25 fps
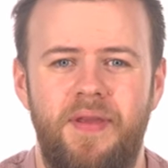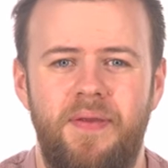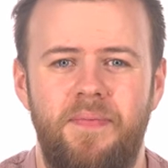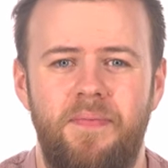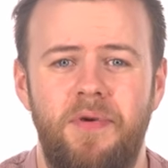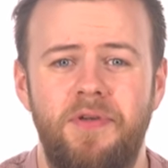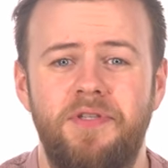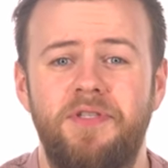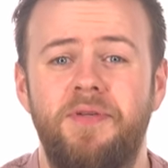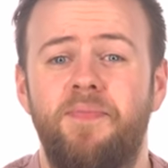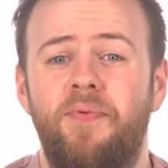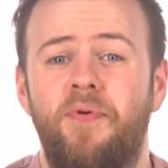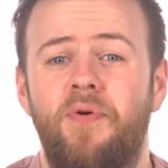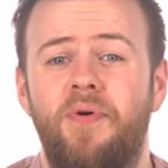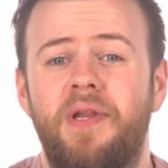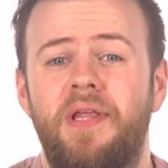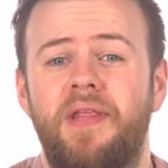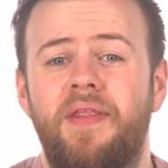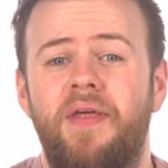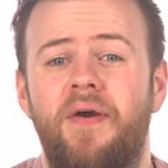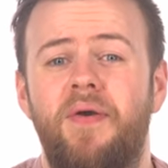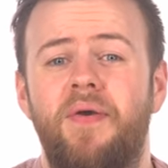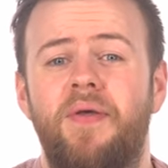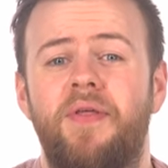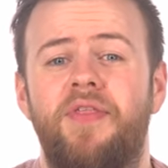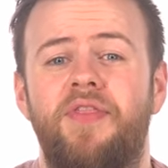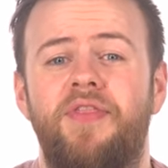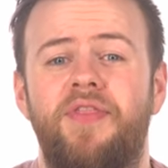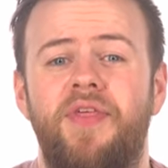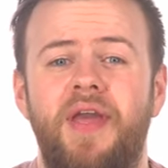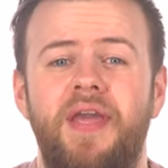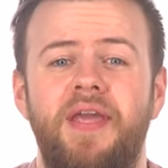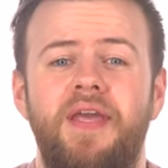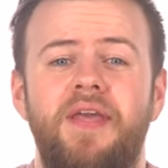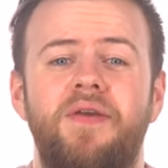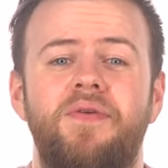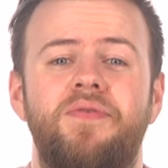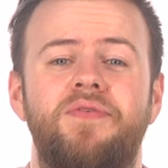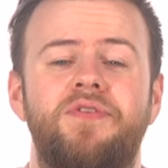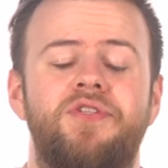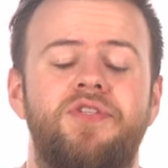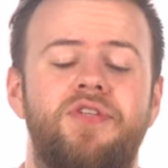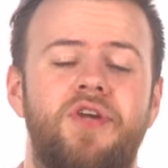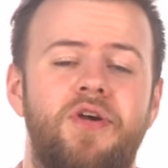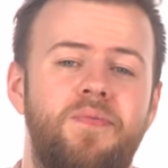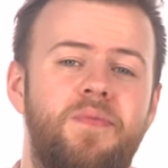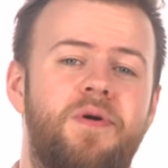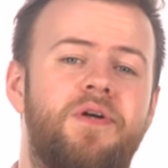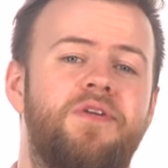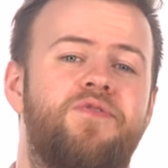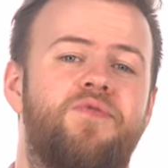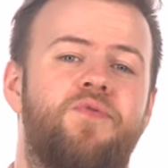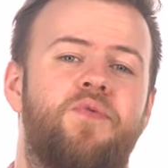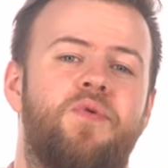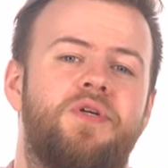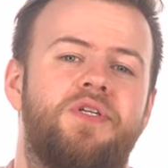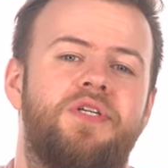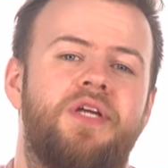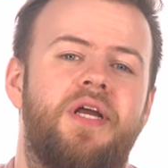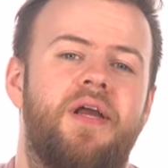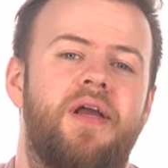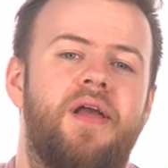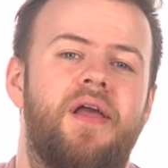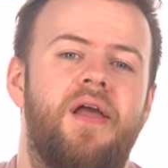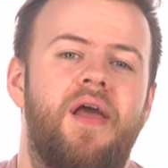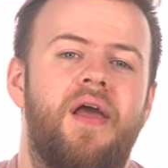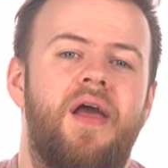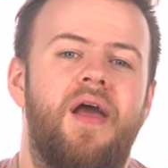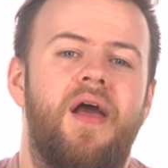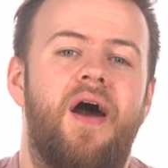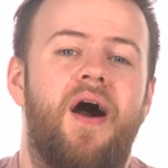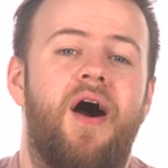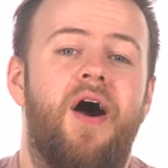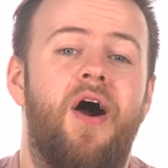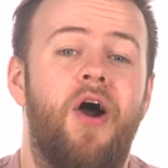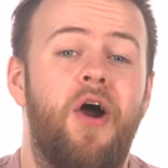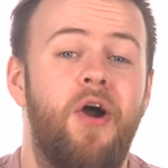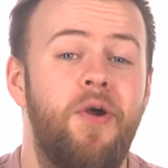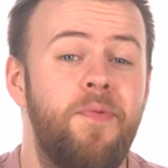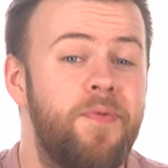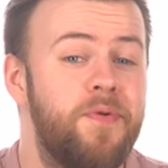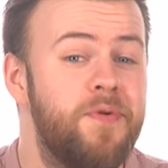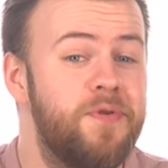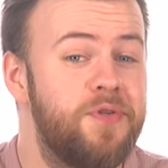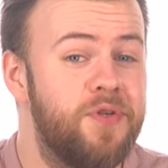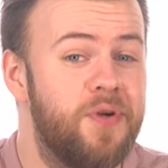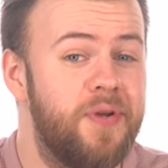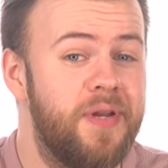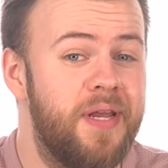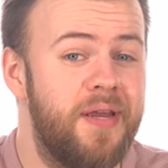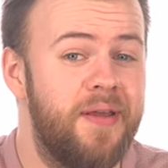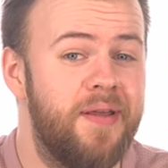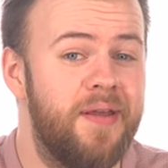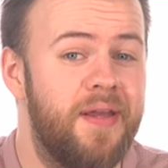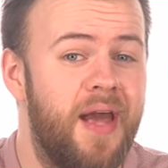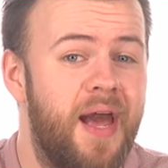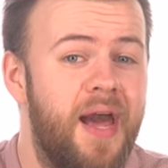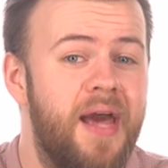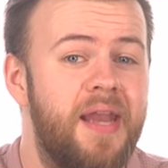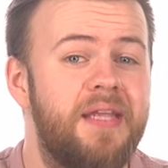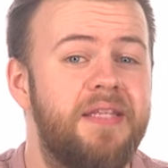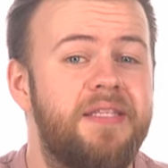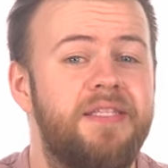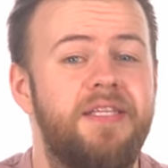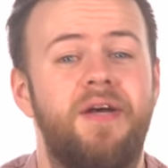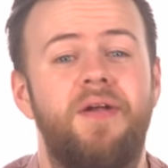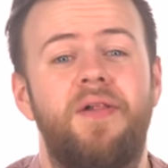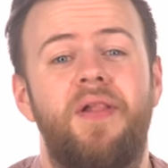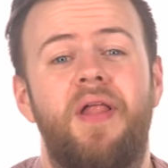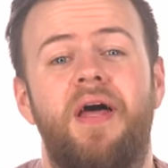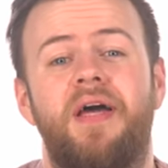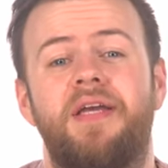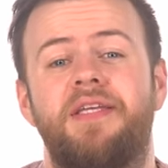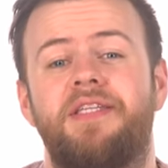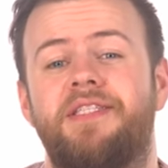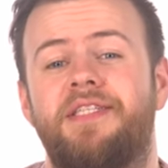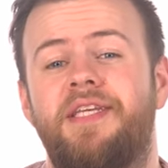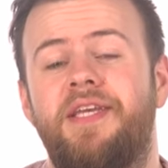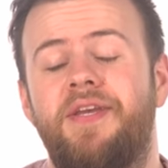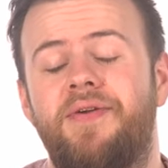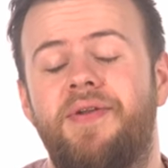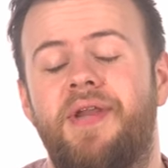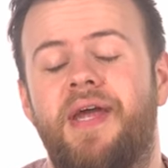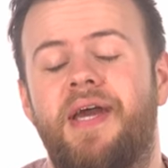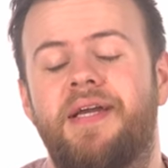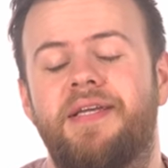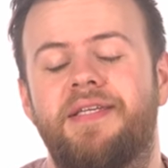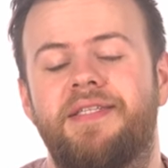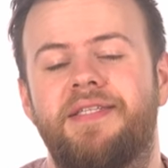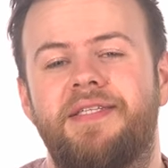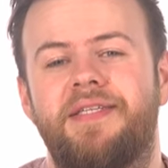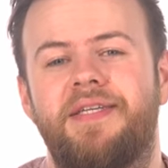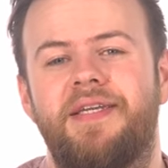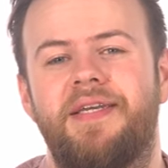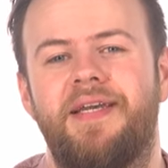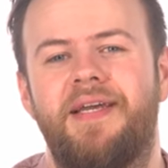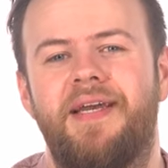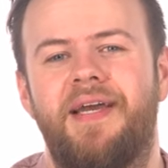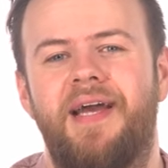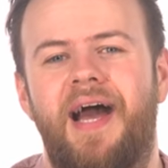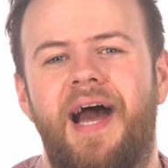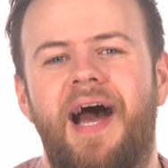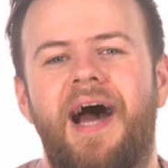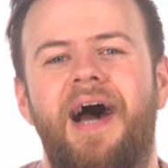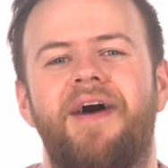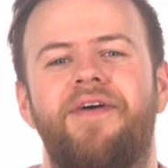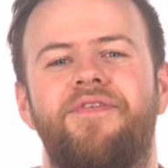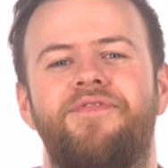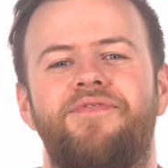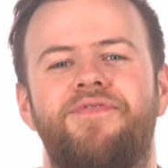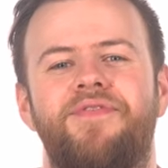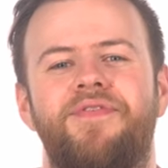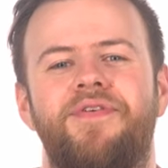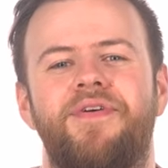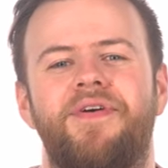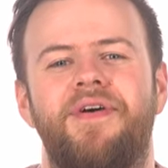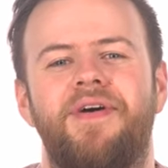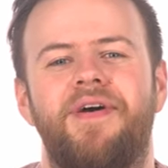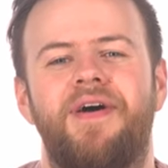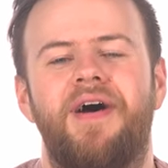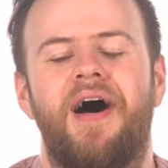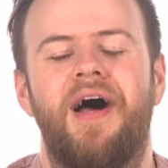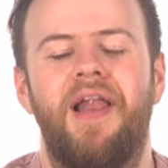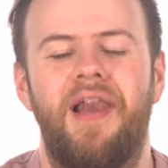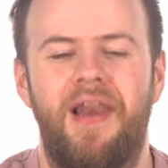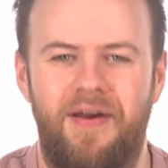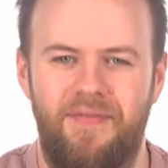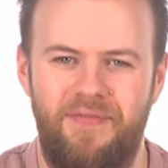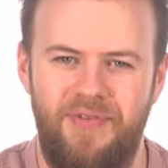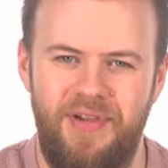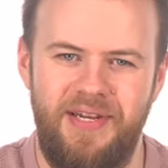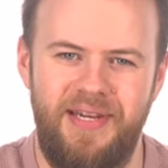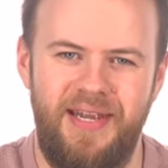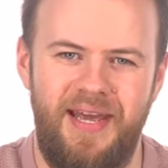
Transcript: Most importantly though, thank you so much for watching. I hope you enjoyed it, and until I see you next, have a lovely